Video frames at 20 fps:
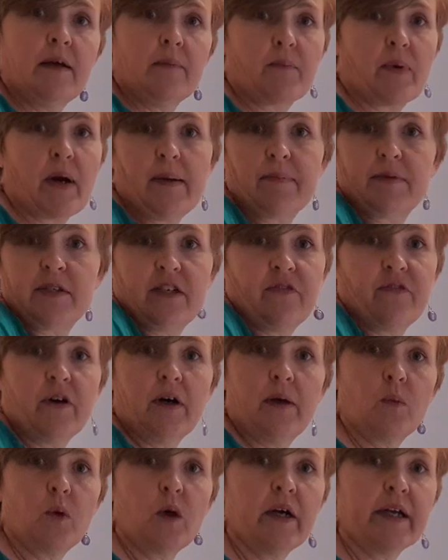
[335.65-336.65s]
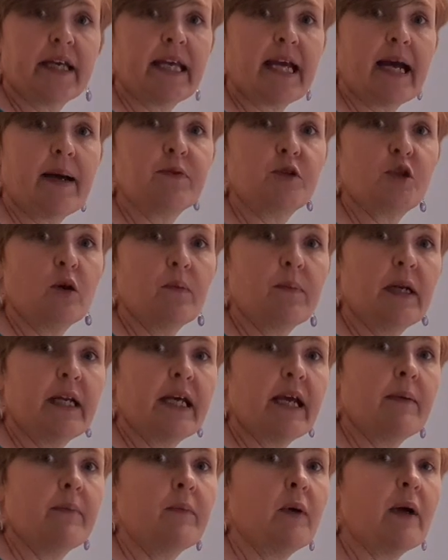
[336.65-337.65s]
Perhaps if I'm working abdominally,
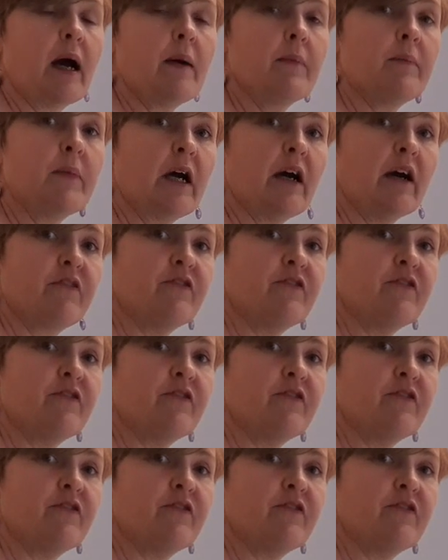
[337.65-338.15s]
I